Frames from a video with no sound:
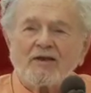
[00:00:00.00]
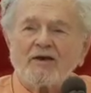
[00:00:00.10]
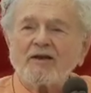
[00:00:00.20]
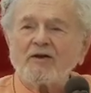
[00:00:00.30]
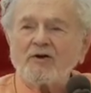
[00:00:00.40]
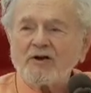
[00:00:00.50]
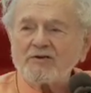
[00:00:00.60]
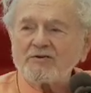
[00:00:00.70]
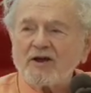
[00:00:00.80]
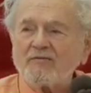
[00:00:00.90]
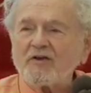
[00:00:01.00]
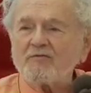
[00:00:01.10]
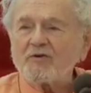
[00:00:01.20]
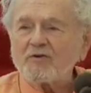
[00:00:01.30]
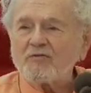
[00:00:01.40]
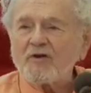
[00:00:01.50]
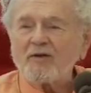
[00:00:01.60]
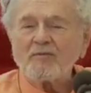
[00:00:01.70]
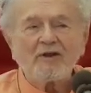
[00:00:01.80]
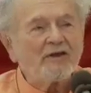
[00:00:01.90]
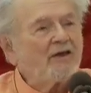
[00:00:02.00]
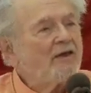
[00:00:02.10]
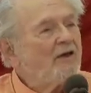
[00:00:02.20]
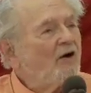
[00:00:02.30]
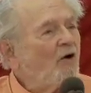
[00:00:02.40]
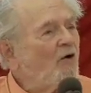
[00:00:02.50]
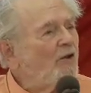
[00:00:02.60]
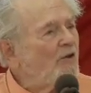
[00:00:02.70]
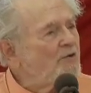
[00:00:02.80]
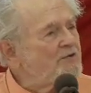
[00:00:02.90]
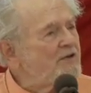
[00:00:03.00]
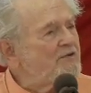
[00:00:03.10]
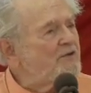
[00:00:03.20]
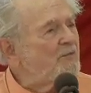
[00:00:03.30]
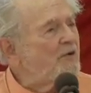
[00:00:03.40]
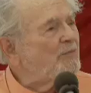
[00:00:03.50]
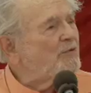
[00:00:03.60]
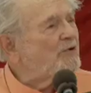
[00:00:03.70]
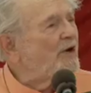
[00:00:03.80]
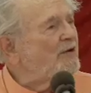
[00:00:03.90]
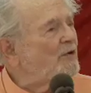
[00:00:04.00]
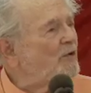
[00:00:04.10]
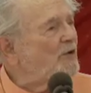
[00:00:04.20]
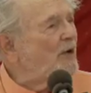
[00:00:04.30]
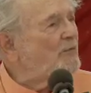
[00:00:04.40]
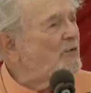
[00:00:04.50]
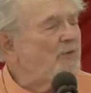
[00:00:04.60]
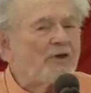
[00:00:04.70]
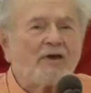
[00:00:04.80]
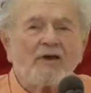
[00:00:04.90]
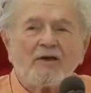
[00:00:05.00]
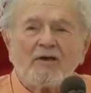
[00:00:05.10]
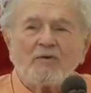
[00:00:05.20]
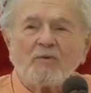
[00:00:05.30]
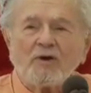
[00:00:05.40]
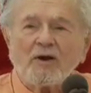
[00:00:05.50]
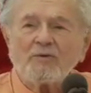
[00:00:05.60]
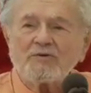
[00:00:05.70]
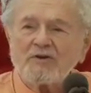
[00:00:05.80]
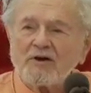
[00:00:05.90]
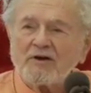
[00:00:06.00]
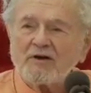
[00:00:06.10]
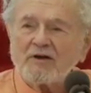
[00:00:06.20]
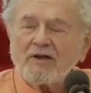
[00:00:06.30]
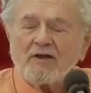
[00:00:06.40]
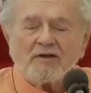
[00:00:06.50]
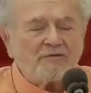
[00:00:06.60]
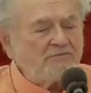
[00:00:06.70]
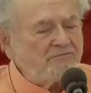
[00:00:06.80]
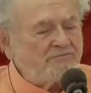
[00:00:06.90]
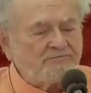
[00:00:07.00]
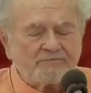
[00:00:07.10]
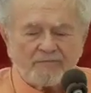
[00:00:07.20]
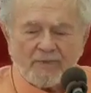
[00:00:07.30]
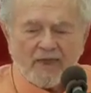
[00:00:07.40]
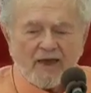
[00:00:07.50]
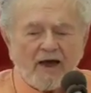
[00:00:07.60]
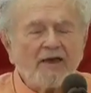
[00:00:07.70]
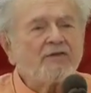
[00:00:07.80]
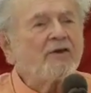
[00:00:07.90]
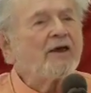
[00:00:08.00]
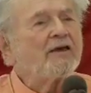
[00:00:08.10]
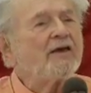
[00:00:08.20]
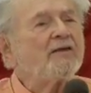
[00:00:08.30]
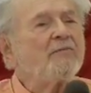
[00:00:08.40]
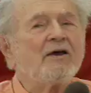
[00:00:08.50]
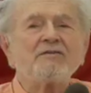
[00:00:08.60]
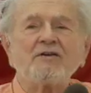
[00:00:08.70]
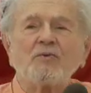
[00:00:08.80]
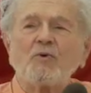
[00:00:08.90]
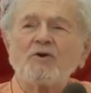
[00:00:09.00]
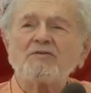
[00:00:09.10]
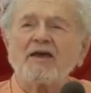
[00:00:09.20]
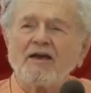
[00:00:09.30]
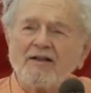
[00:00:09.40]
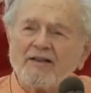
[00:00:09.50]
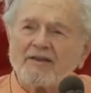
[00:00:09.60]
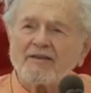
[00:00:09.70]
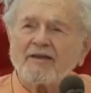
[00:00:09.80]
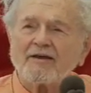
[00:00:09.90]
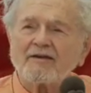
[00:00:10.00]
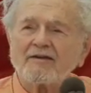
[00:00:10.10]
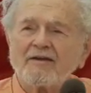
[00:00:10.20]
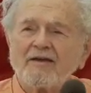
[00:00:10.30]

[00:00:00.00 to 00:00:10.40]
getting rich, having a good family, all those things that people tried to hold up to me when I was young. I thought, I can't imagine a worse hell than that.